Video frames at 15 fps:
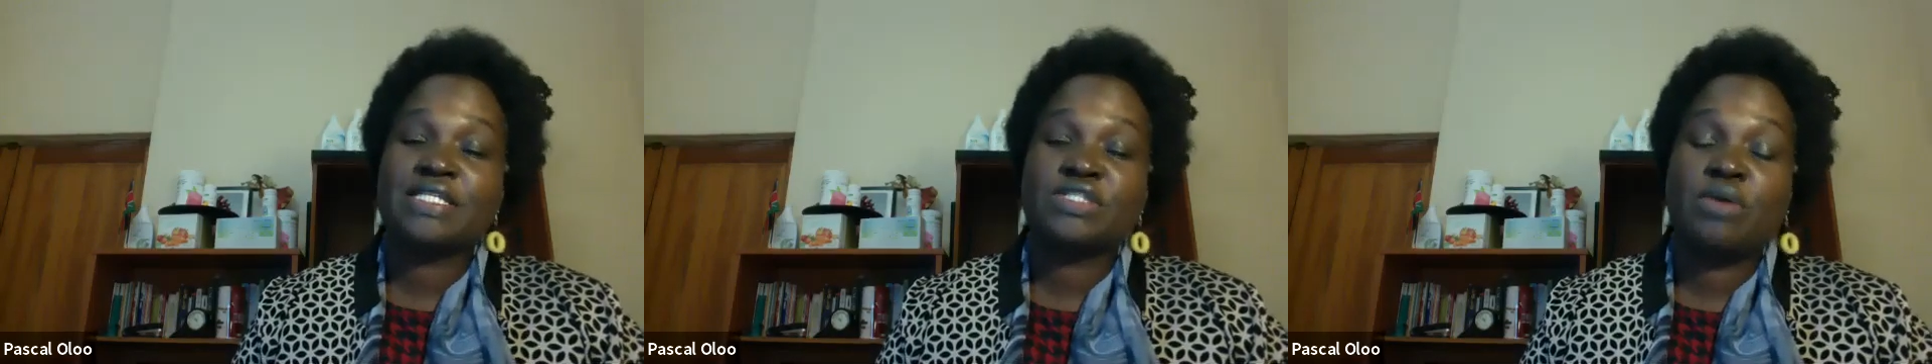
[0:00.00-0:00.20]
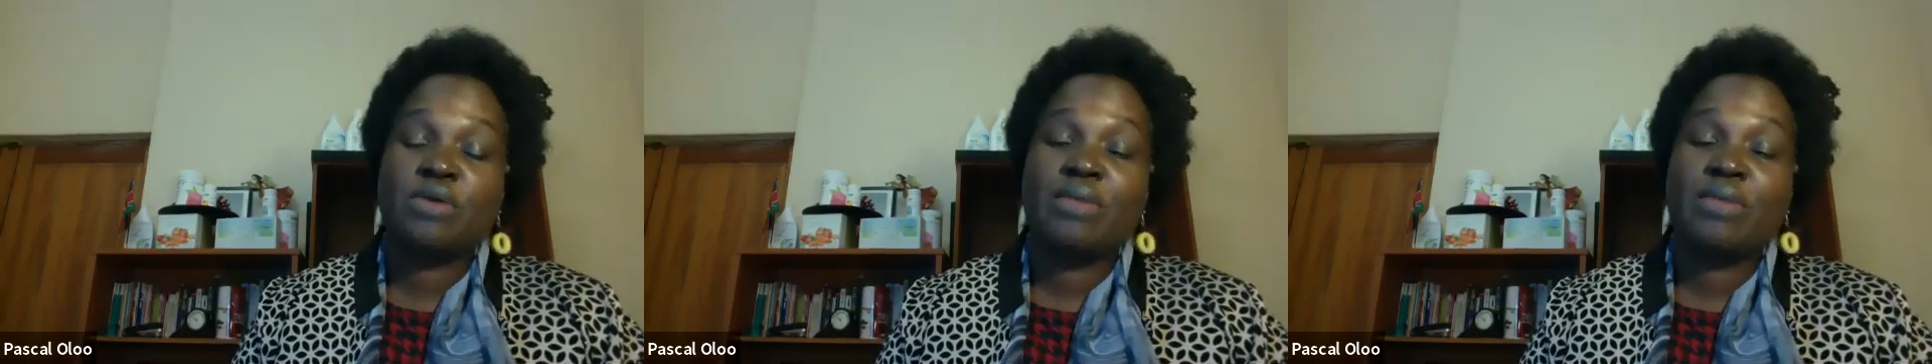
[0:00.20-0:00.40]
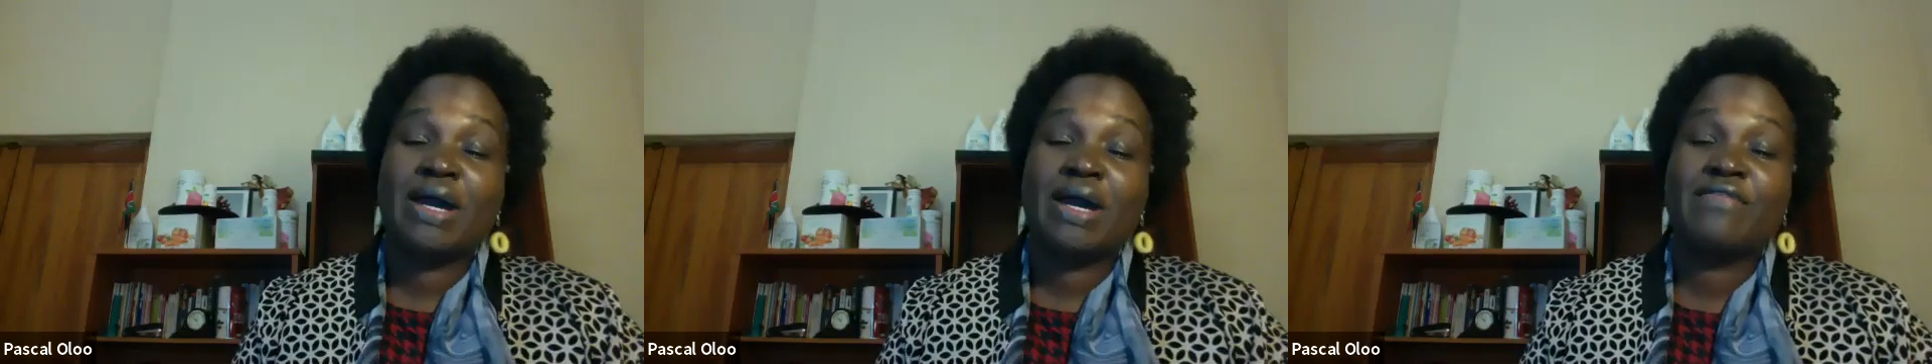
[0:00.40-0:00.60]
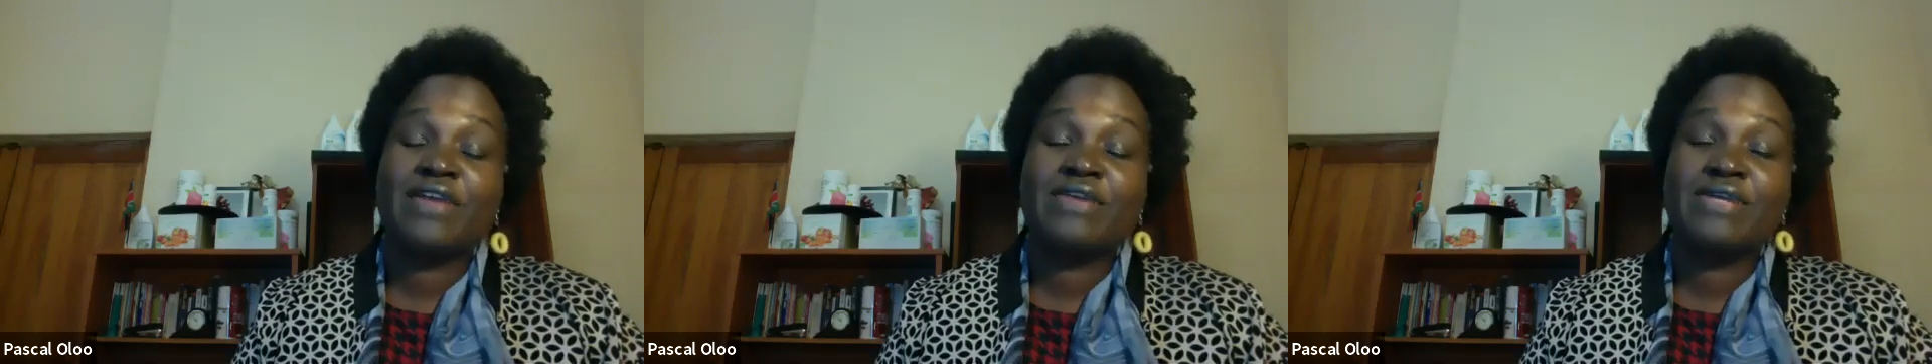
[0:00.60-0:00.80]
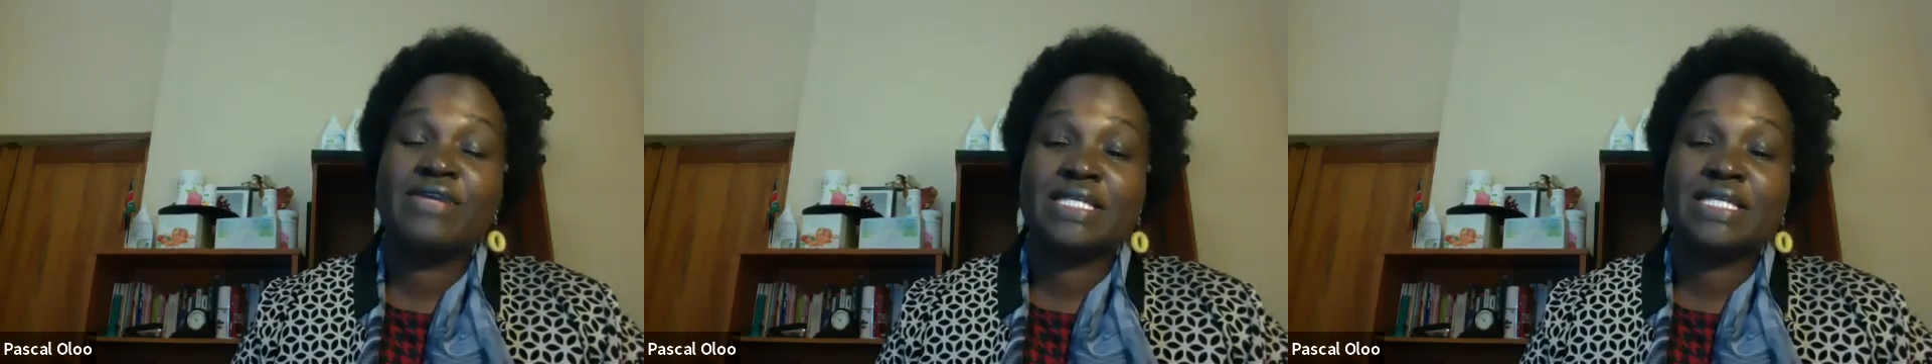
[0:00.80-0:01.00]
stomach
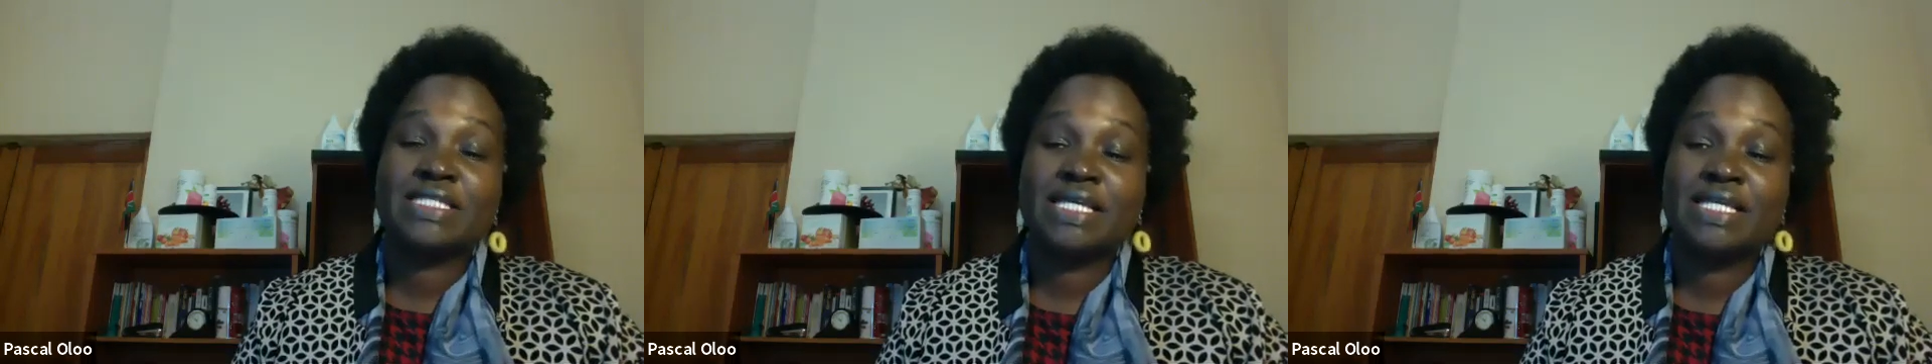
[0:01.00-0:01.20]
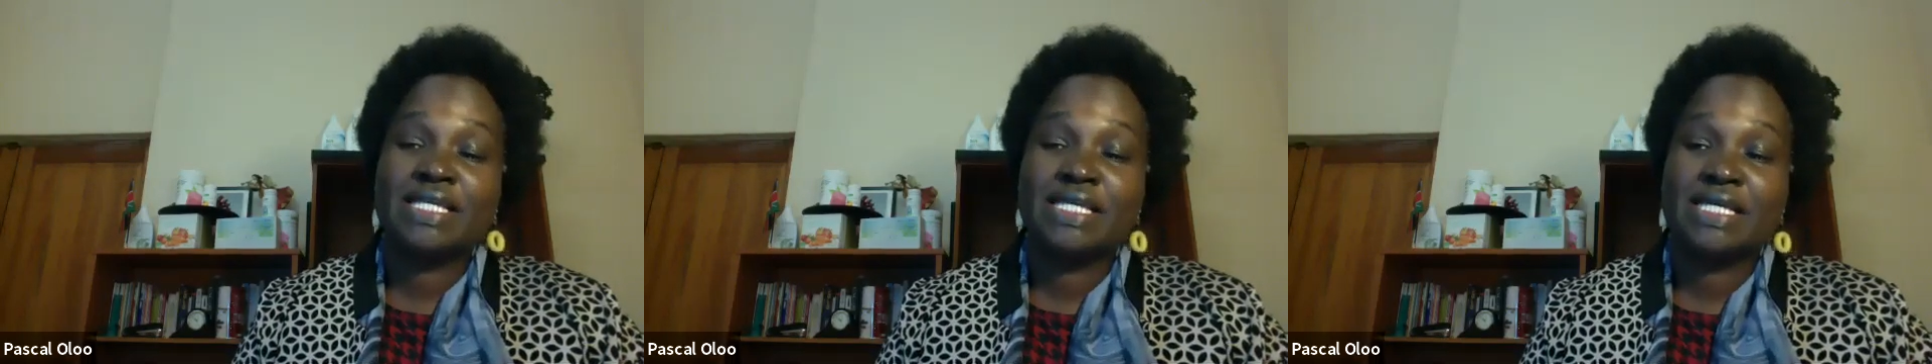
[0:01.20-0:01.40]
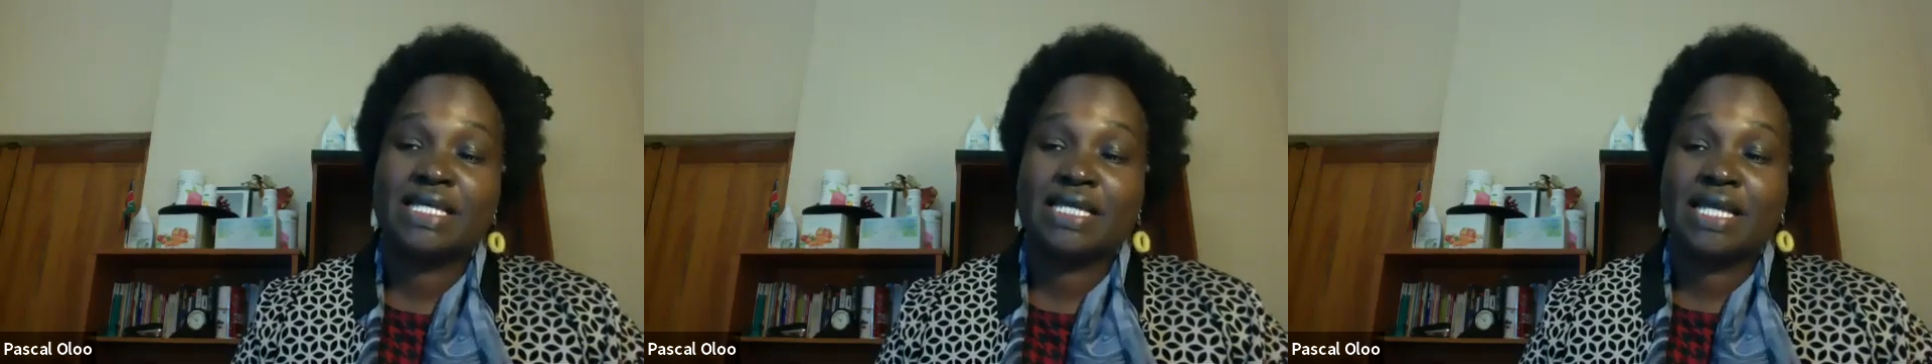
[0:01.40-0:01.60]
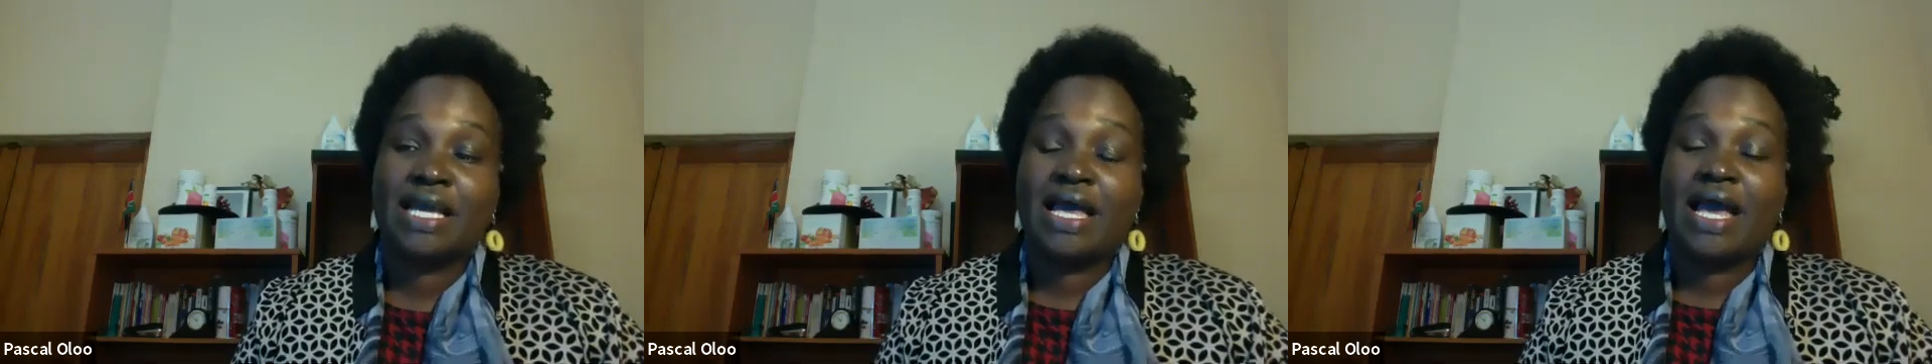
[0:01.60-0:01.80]
very acidic.